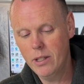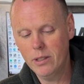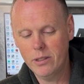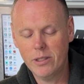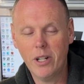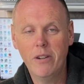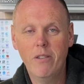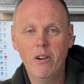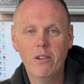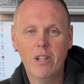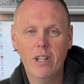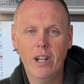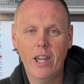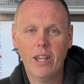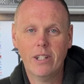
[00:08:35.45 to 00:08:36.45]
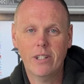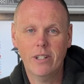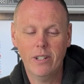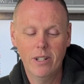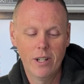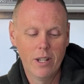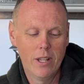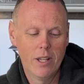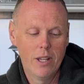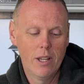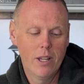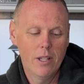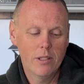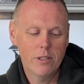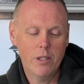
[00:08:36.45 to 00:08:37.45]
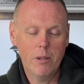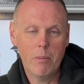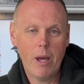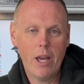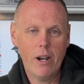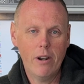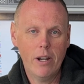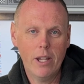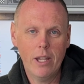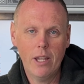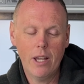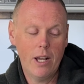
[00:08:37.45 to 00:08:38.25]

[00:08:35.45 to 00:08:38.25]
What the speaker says: servo connector to the battery.